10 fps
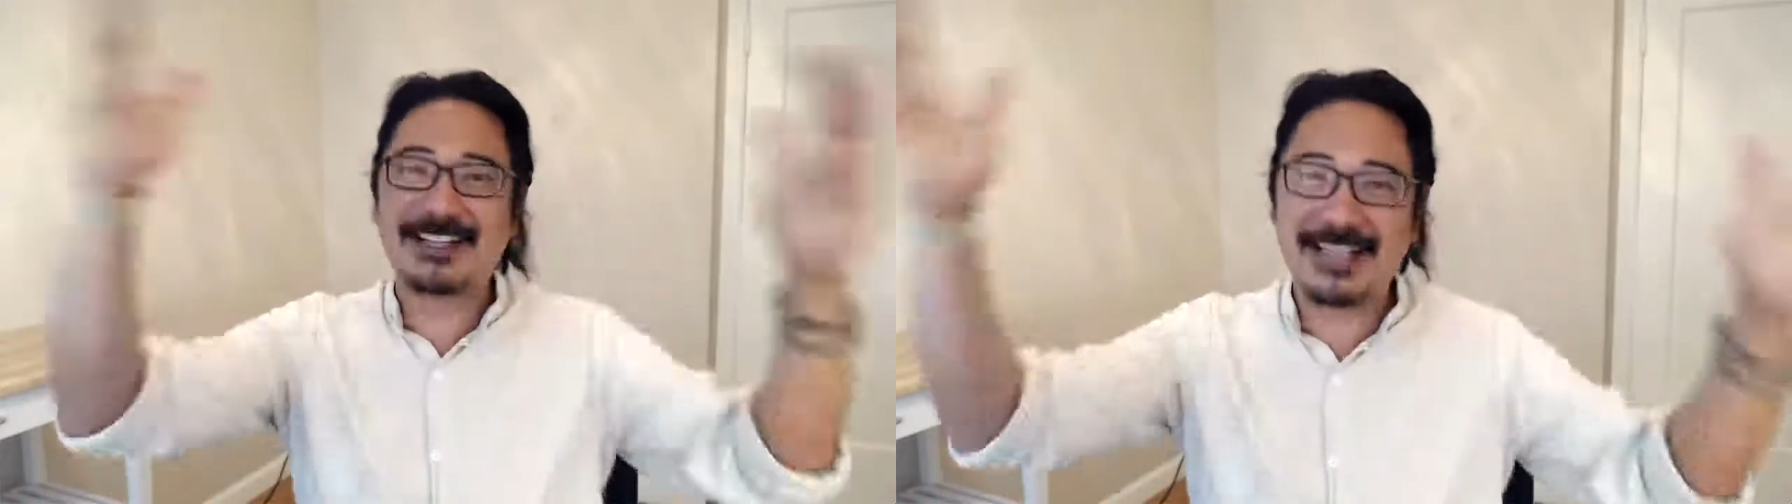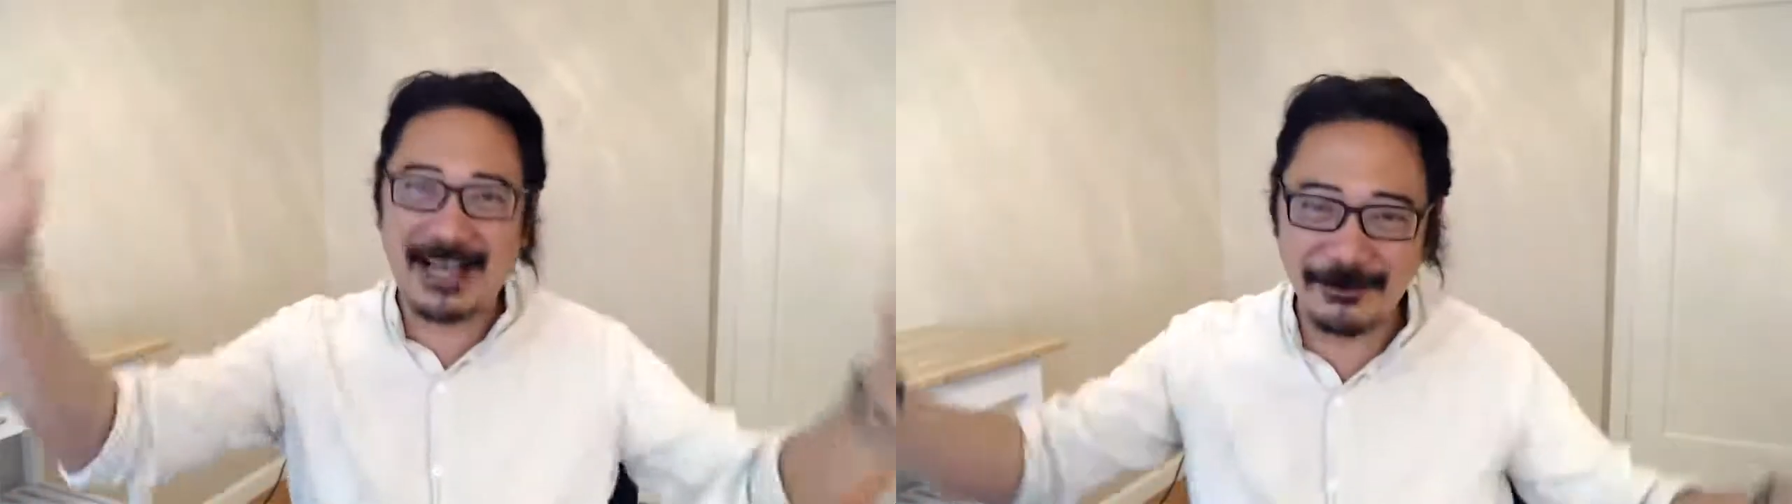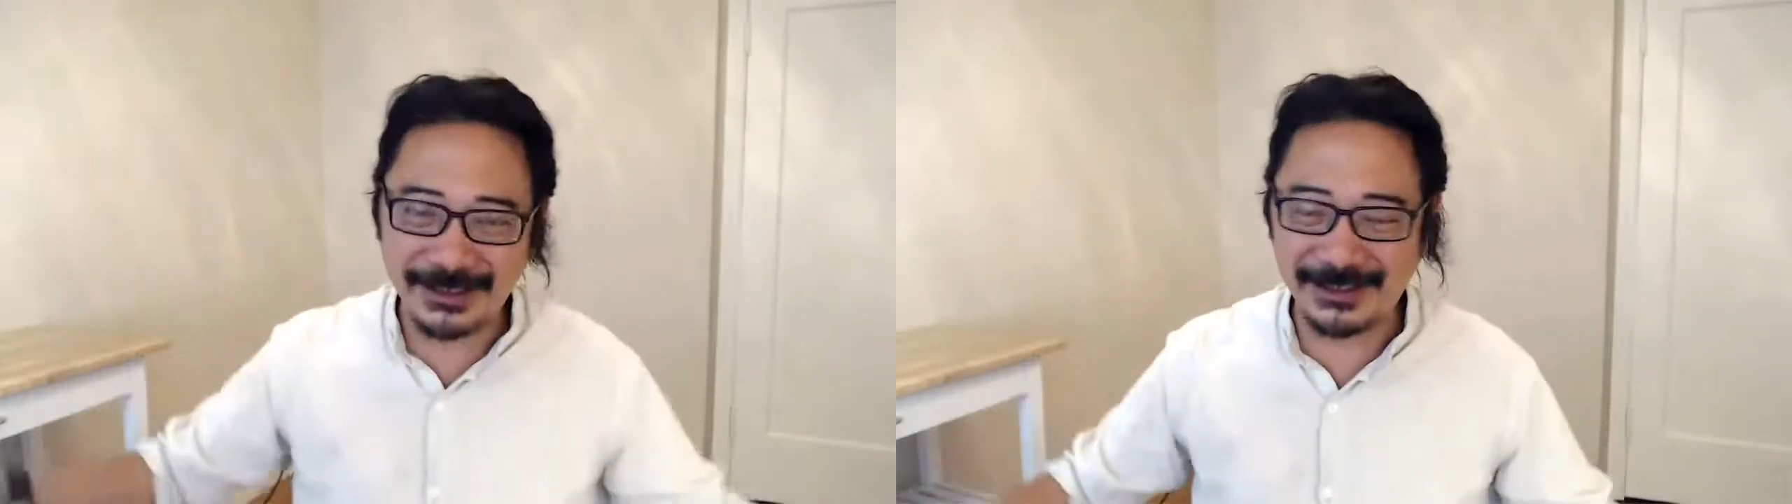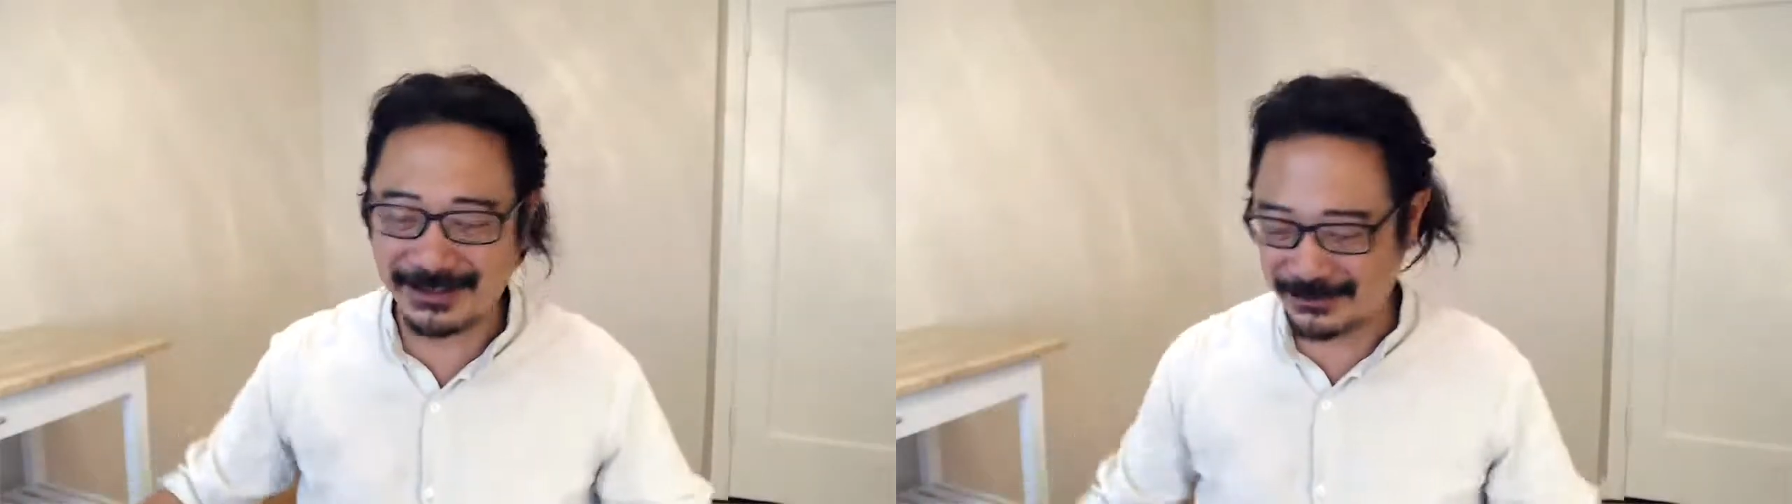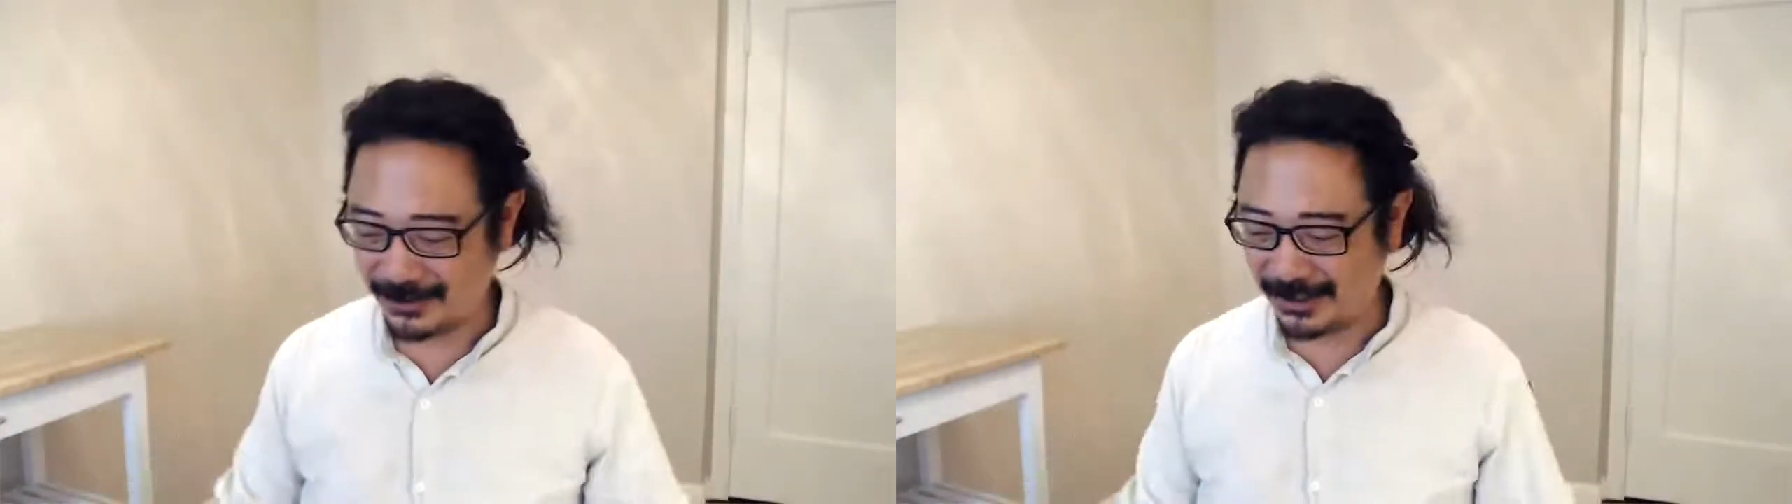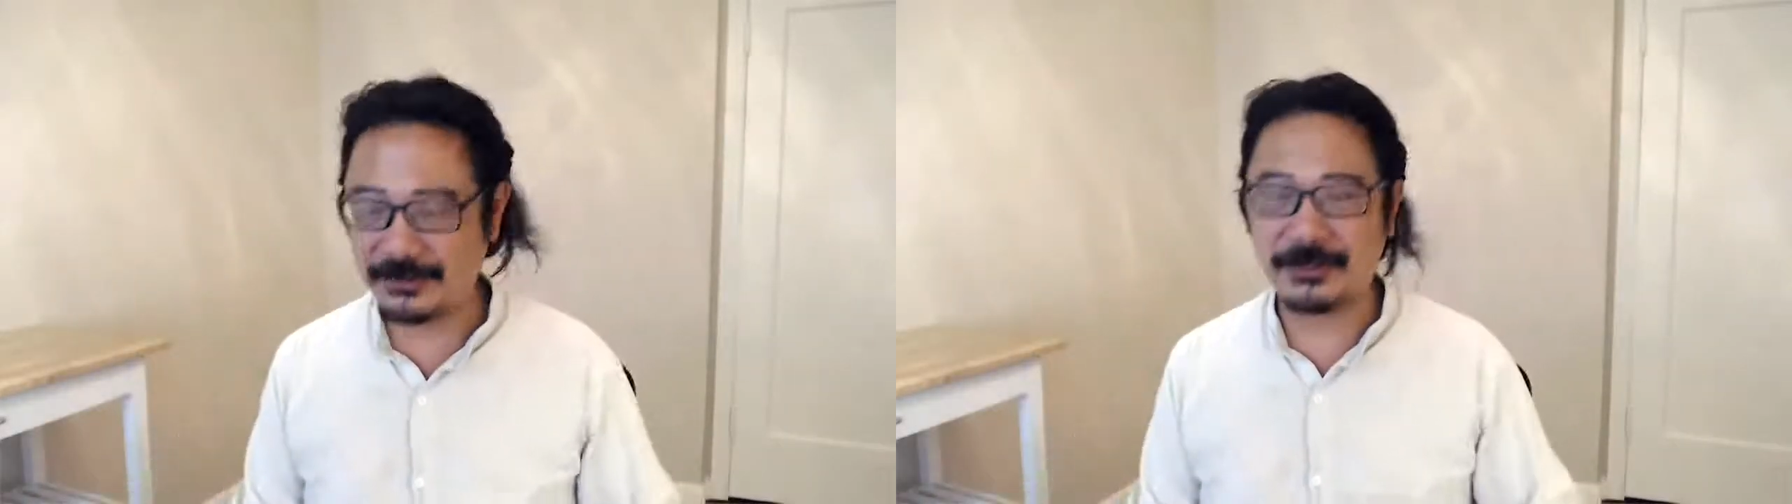accountant, right?